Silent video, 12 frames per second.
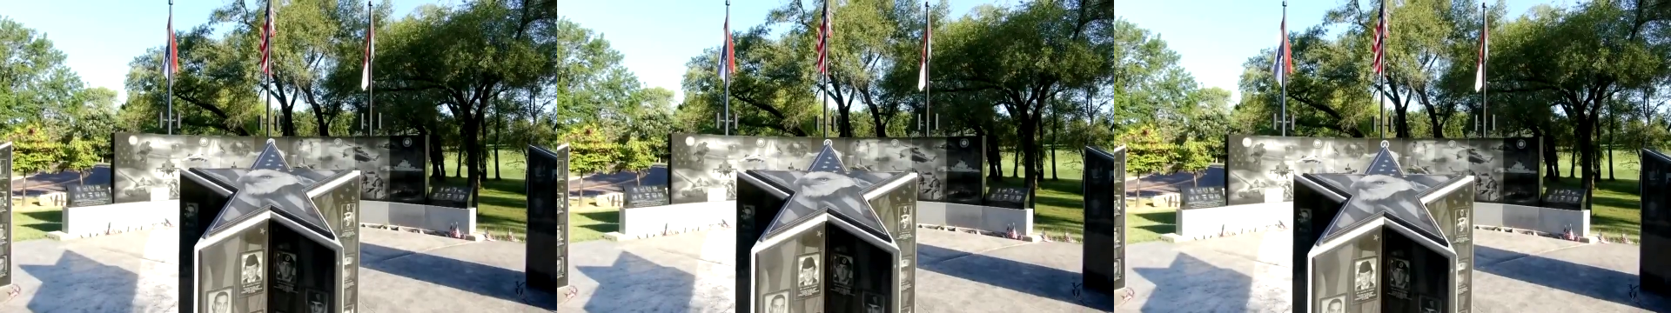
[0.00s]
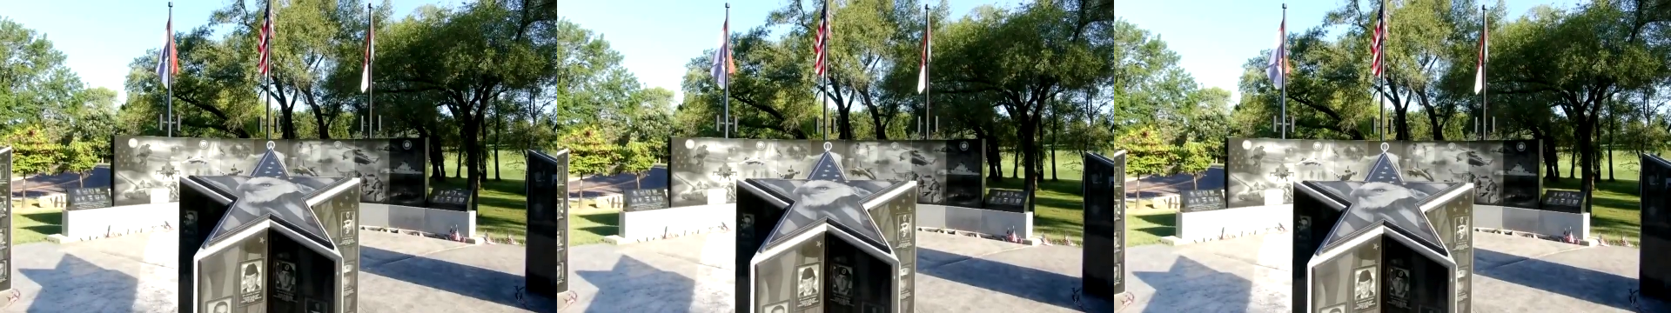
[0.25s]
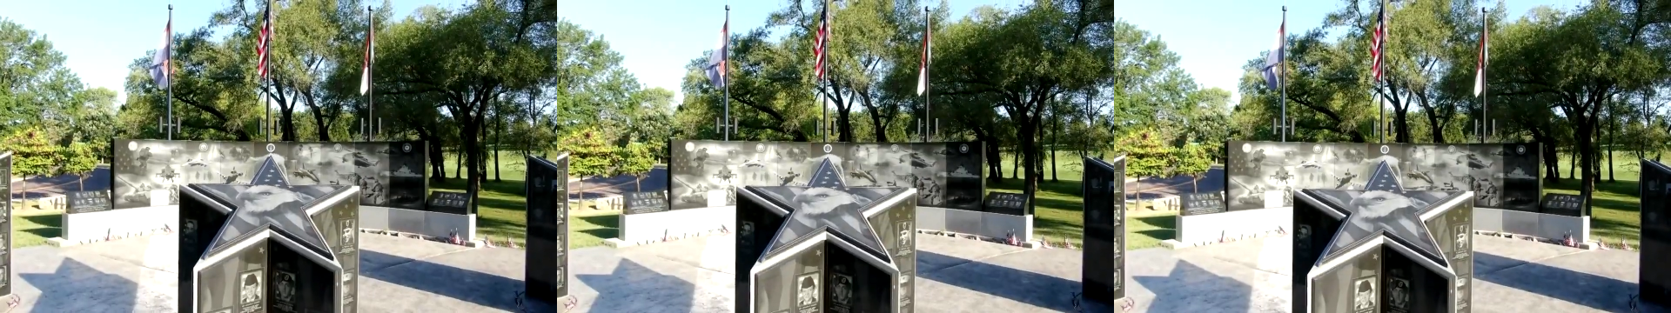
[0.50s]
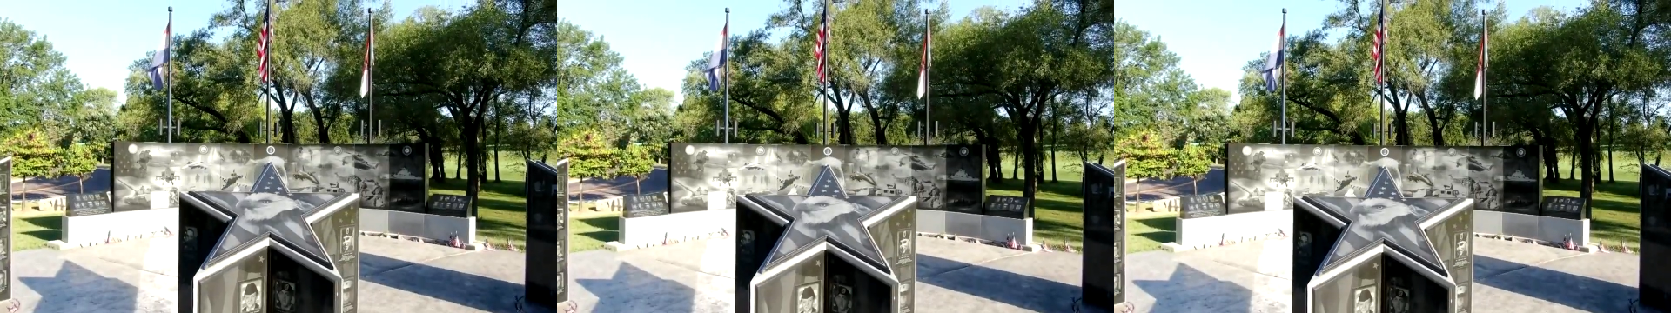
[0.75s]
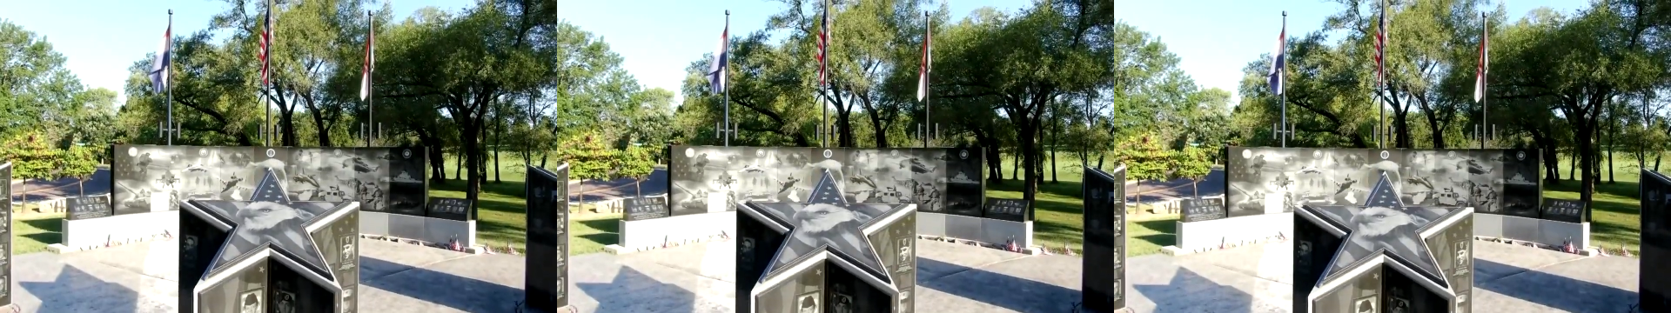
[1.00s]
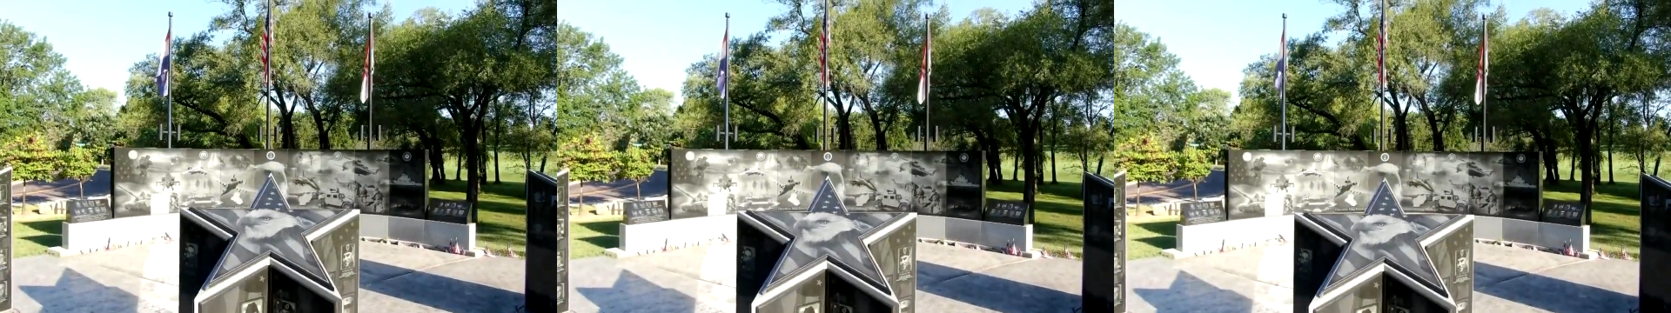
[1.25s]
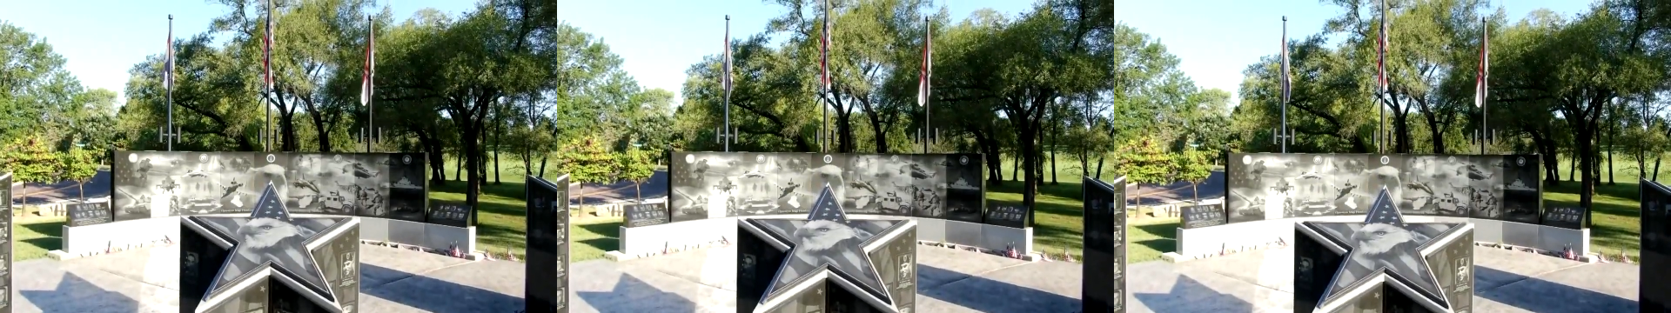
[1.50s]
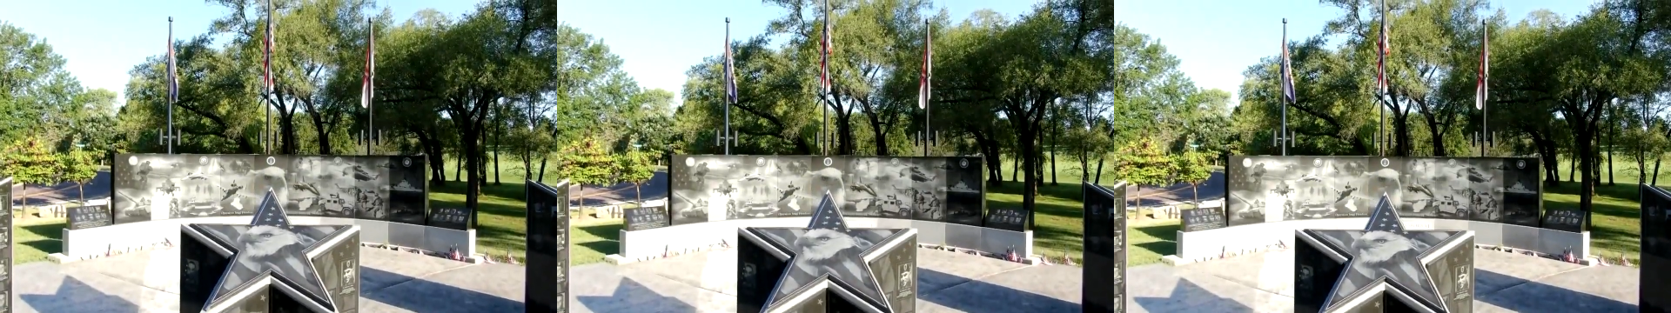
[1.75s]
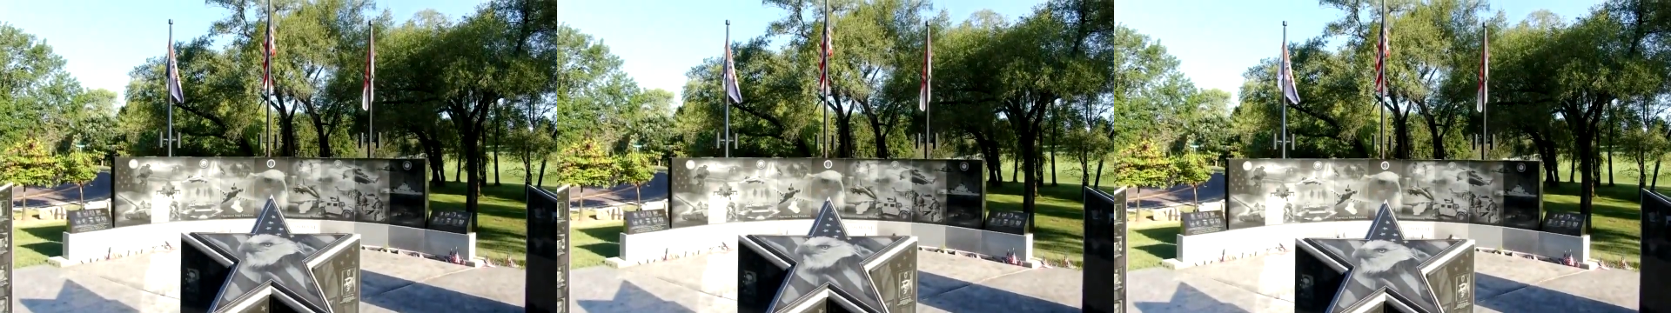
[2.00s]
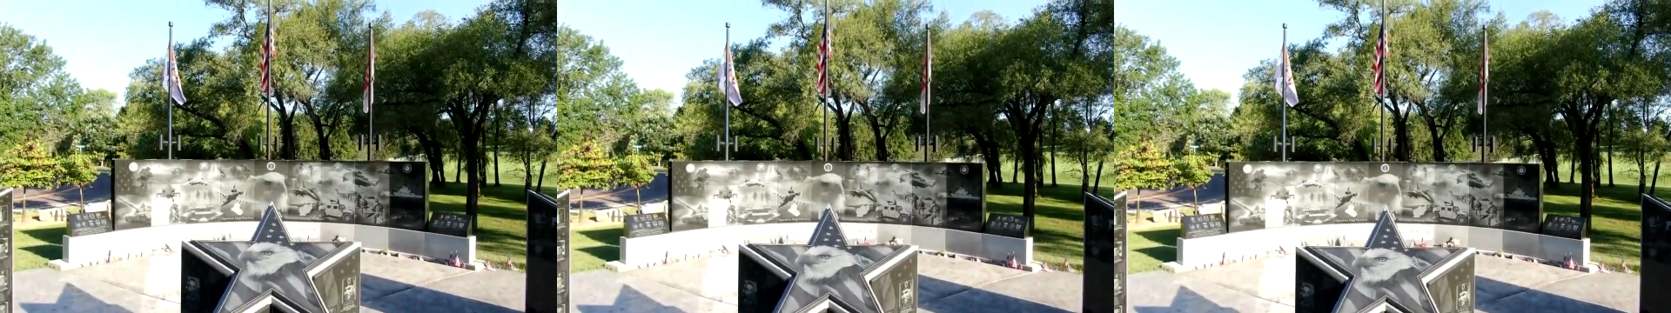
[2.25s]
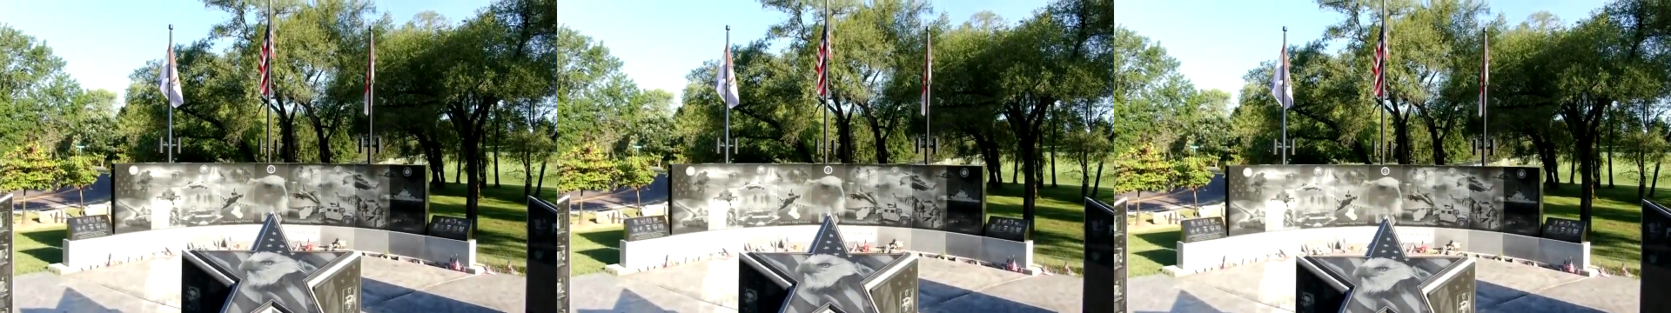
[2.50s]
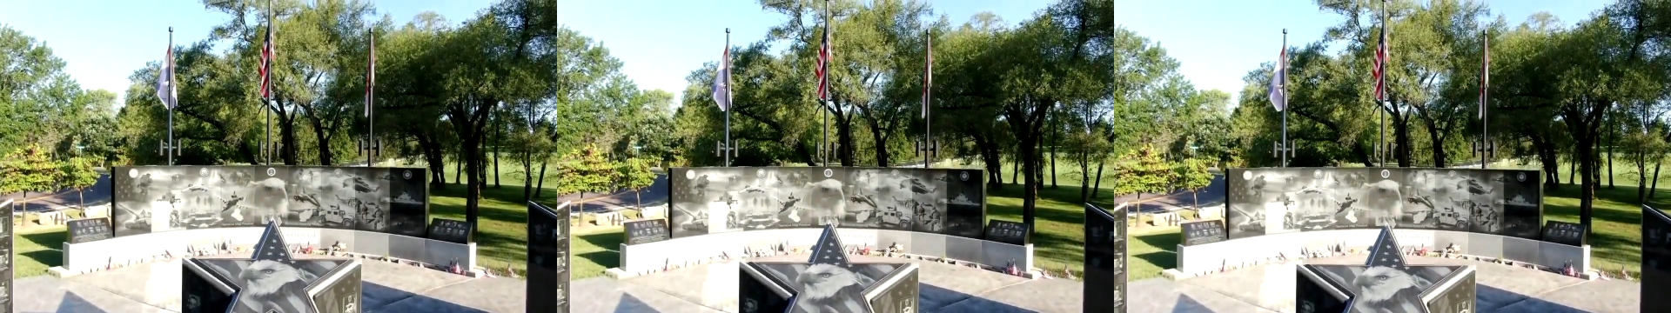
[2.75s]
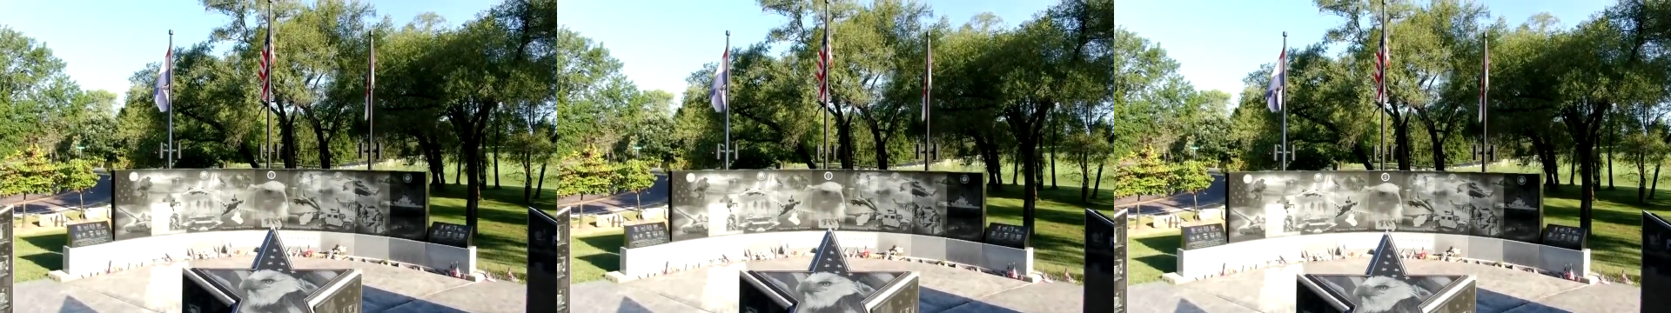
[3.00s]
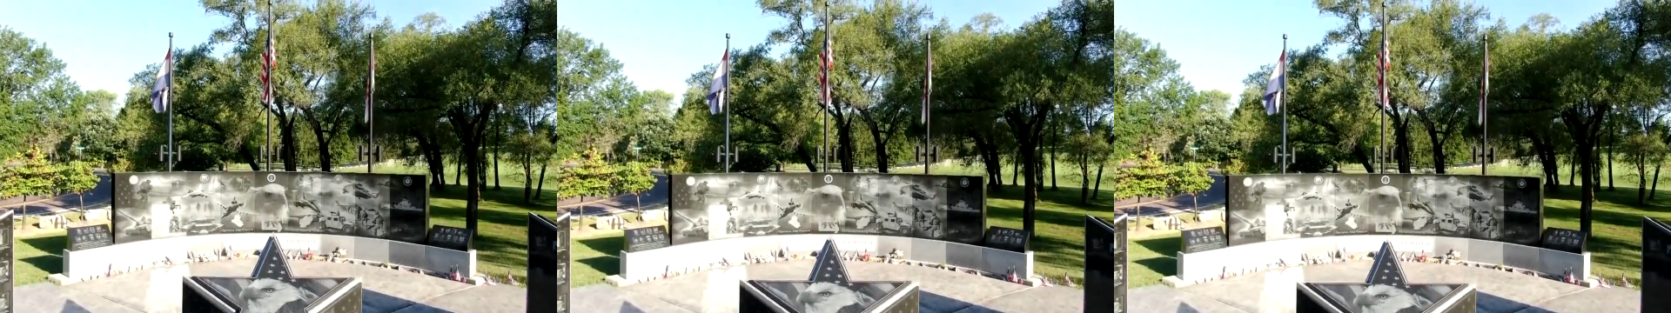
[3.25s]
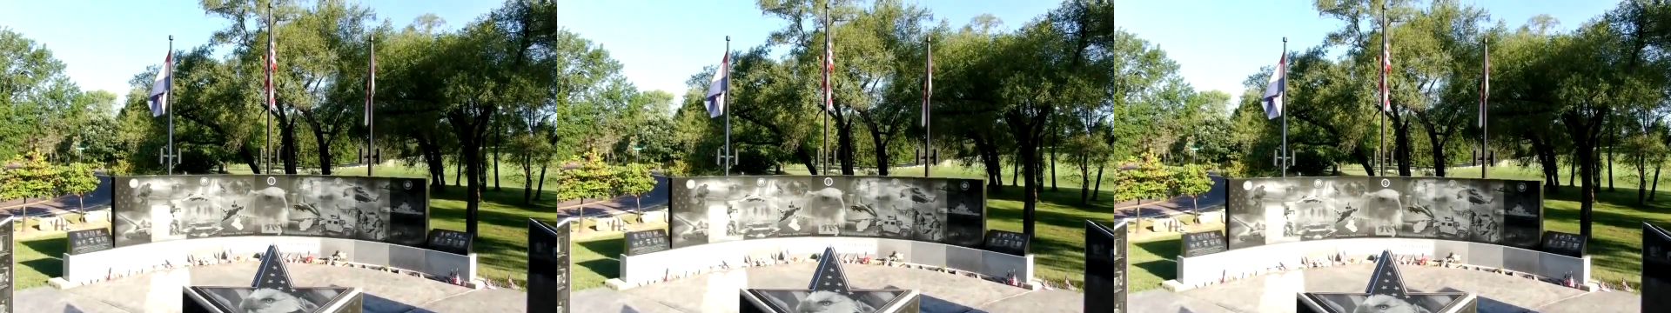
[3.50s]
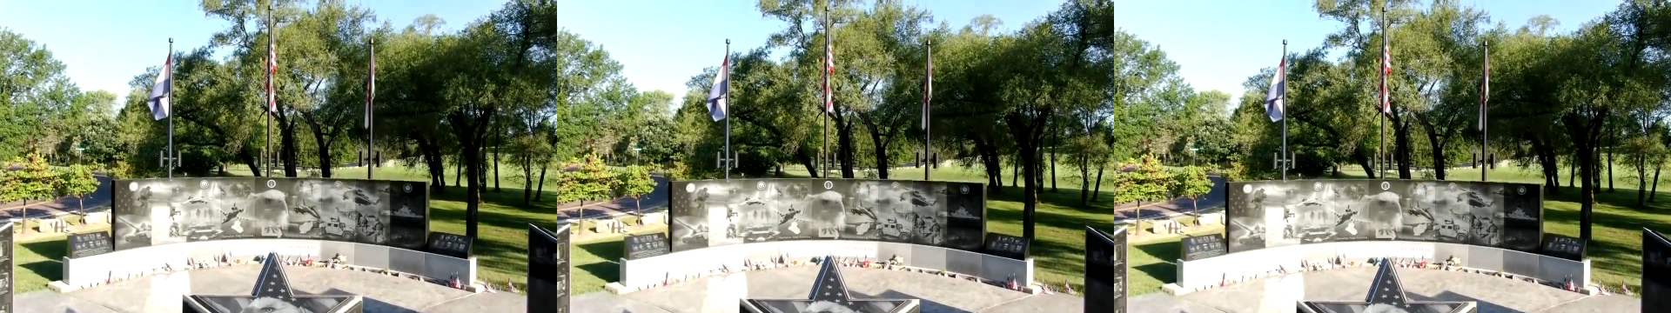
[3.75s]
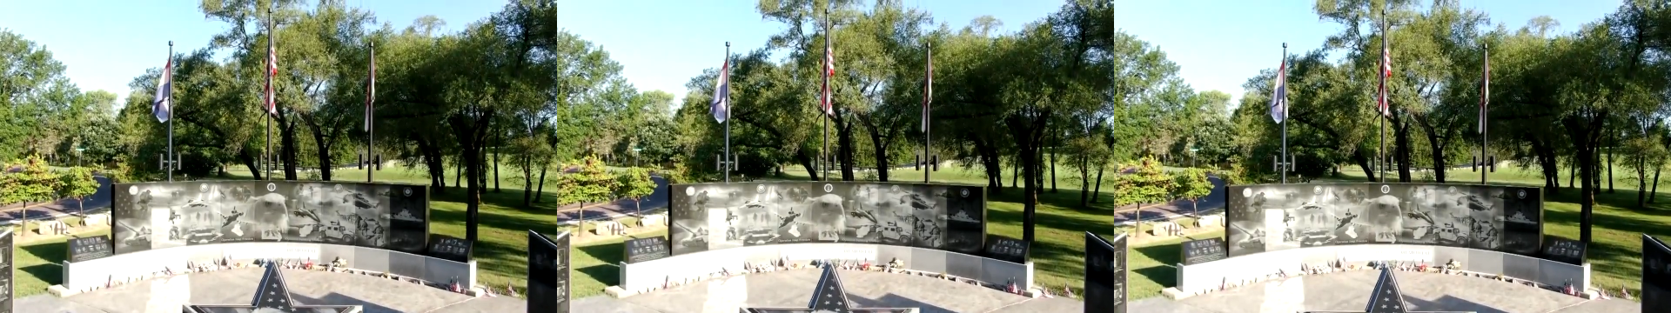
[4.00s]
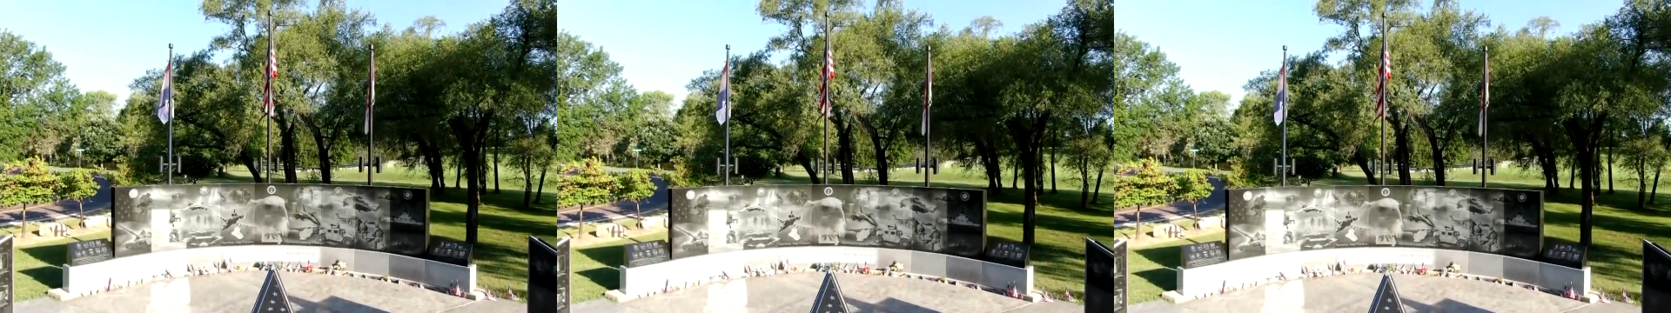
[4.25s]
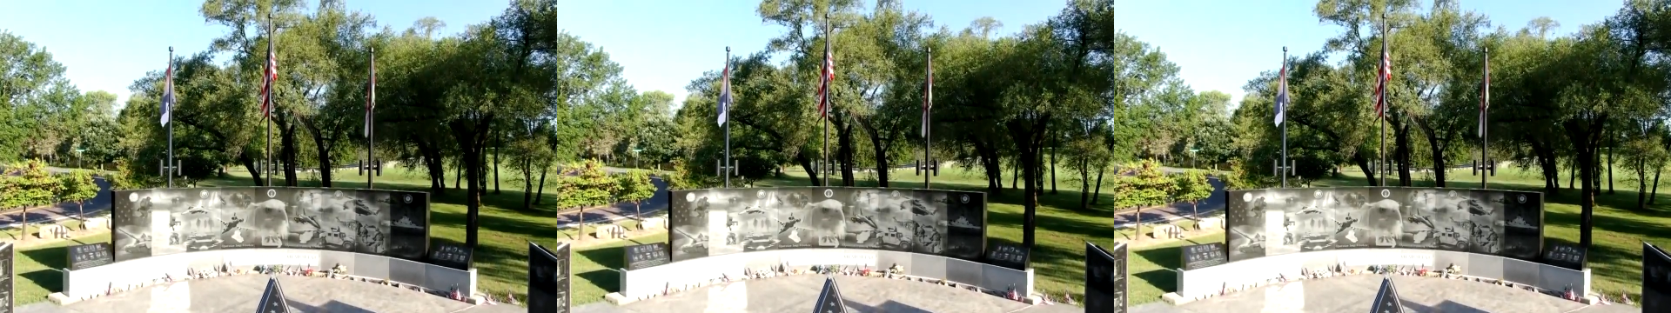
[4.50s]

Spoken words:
No face is visible, so there are no lips to read.